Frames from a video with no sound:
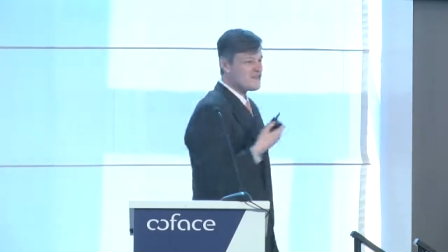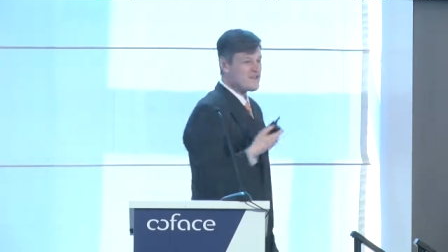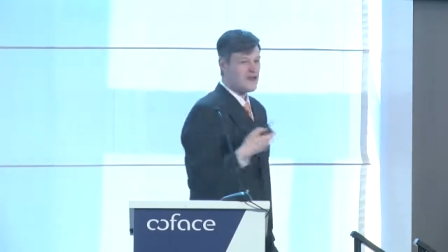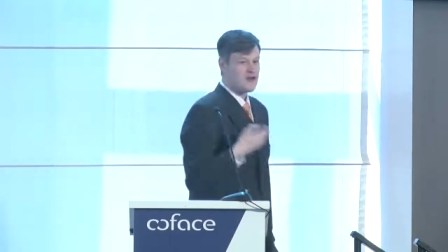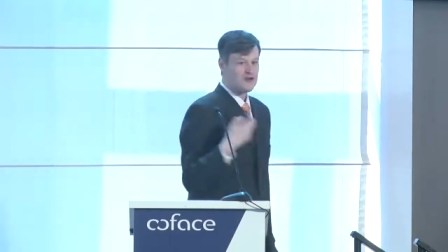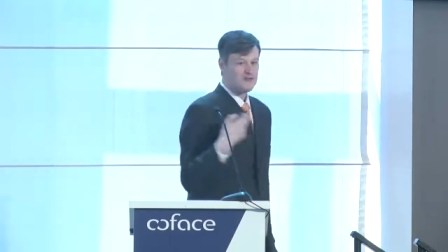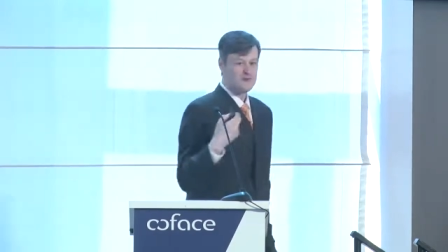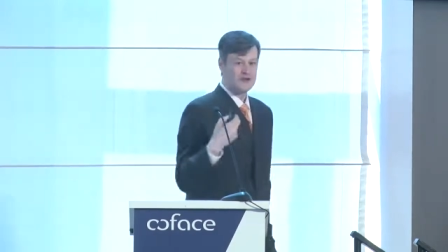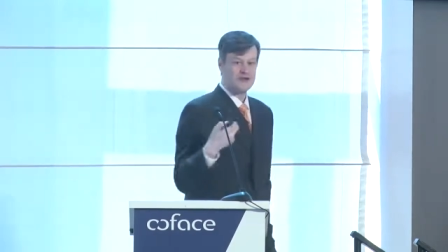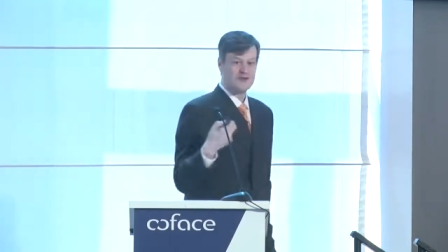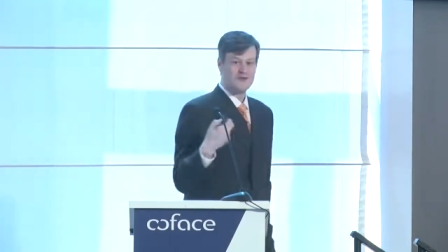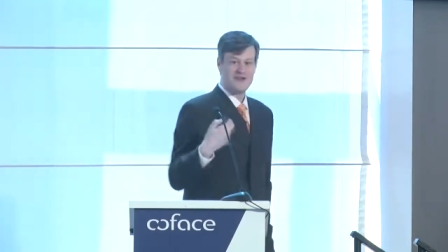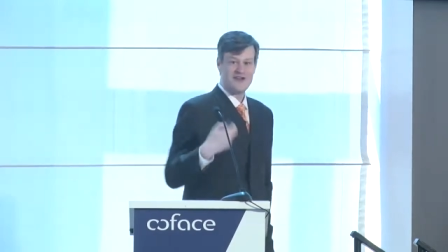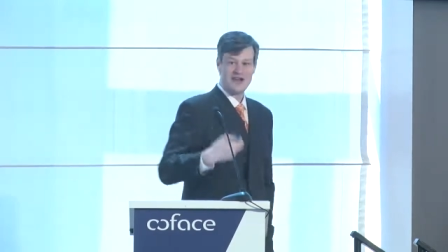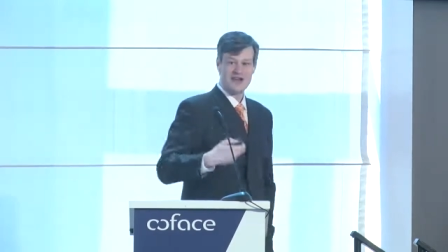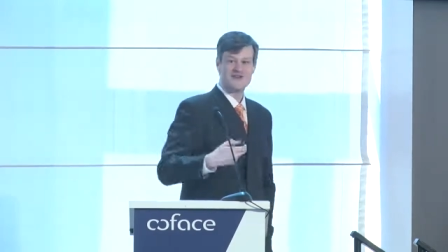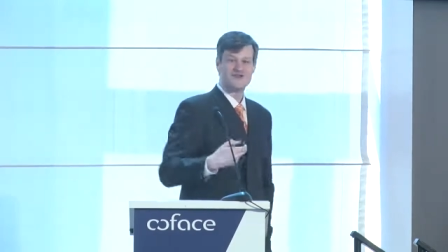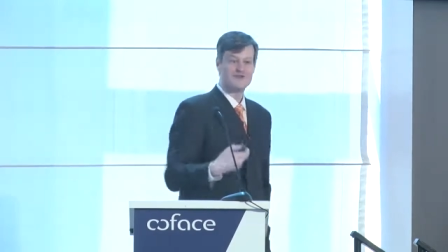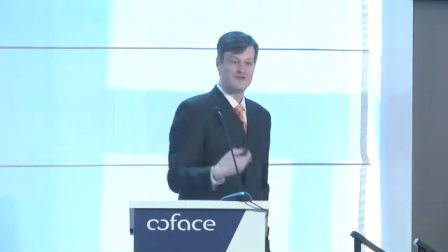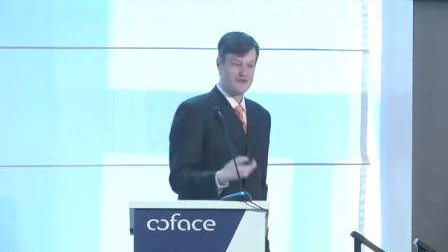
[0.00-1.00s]
start with
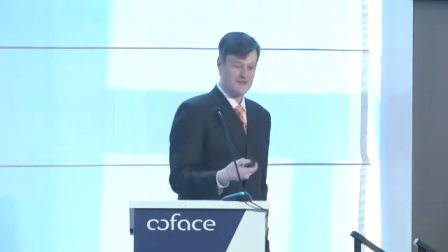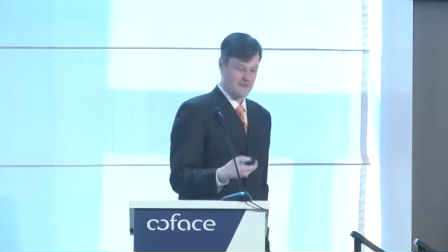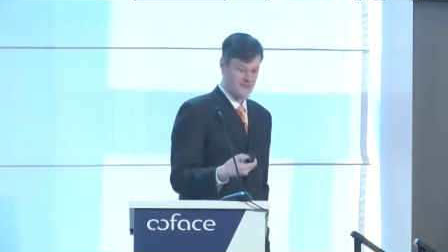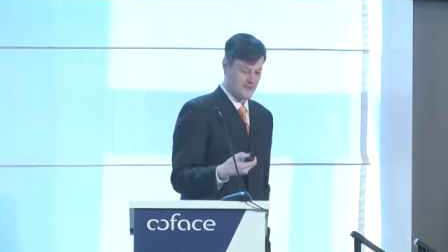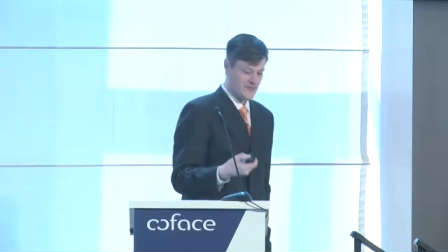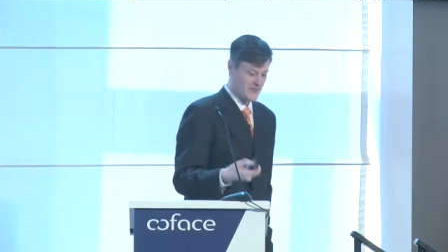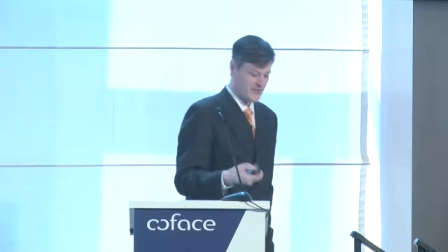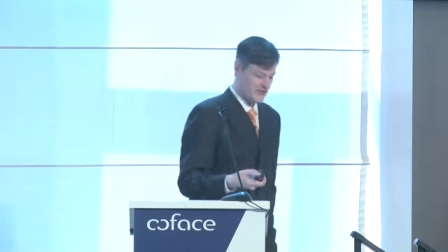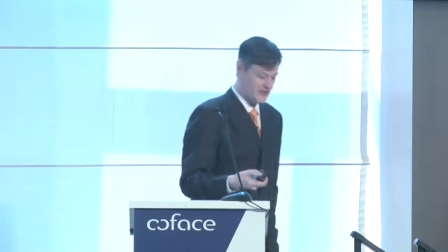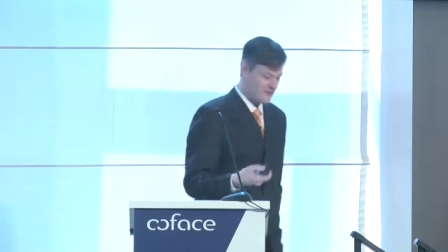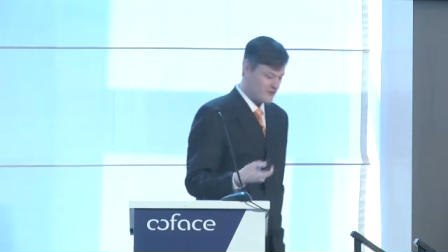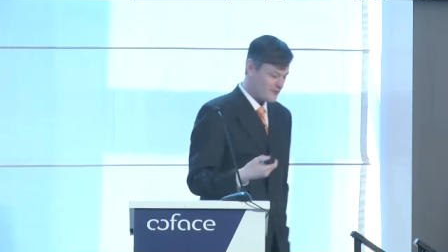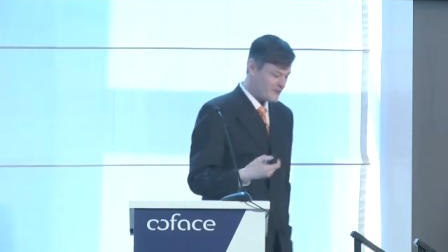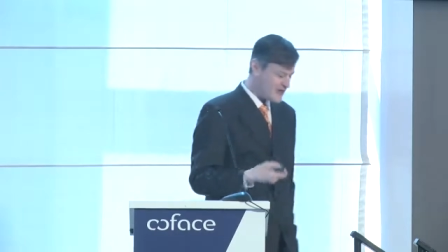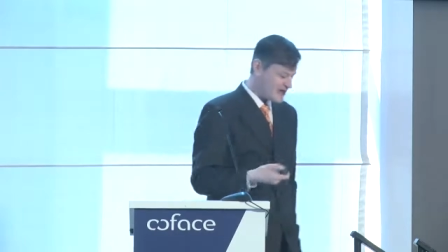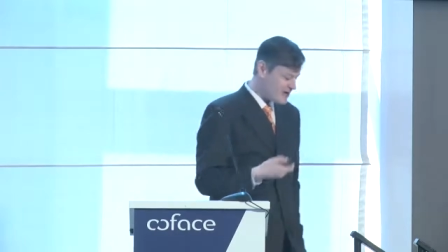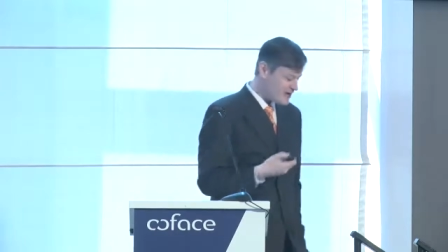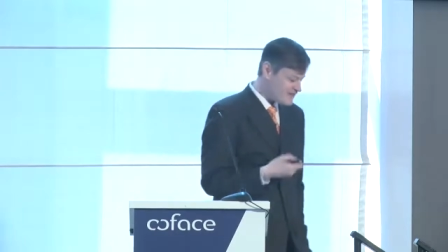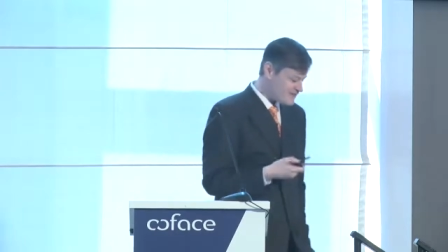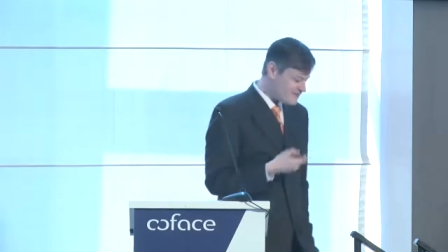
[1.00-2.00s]
credentials. So
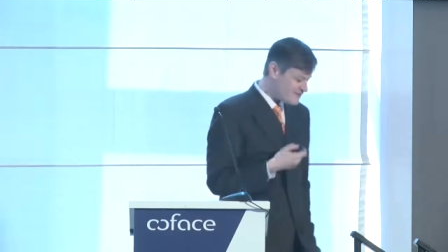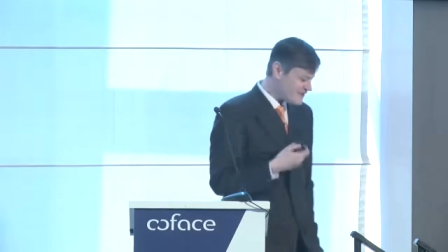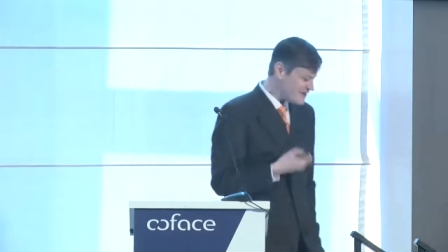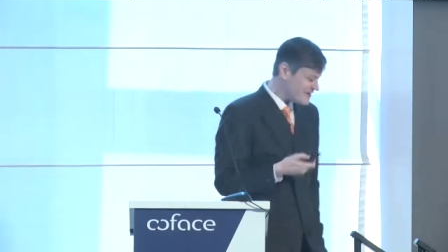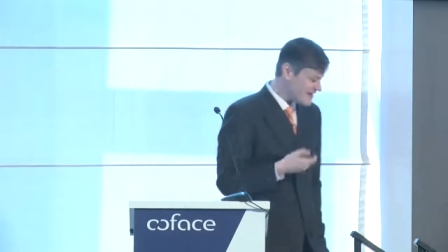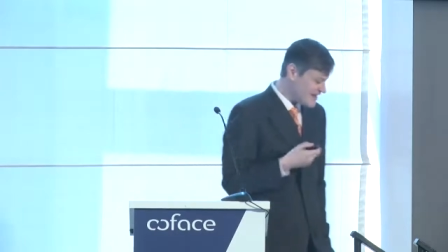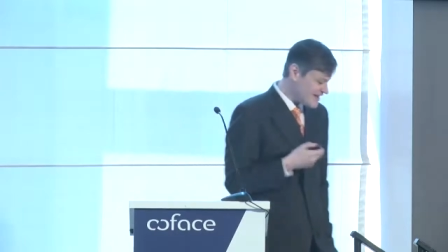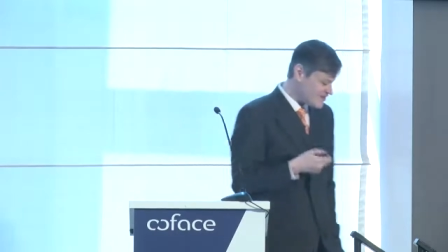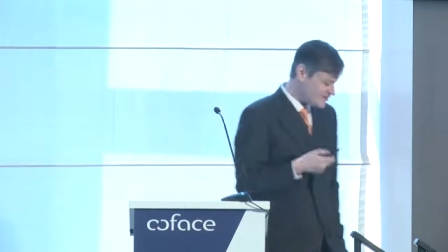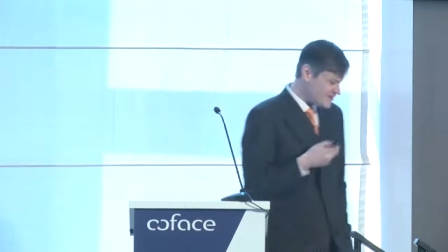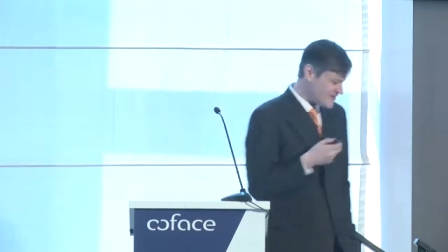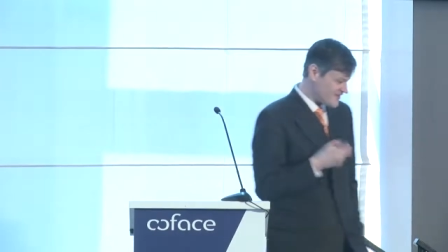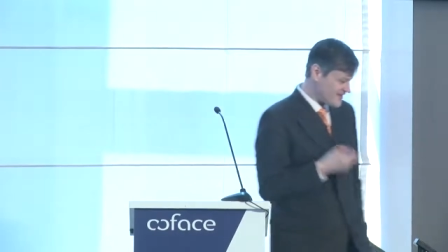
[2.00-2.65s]
we are very glad to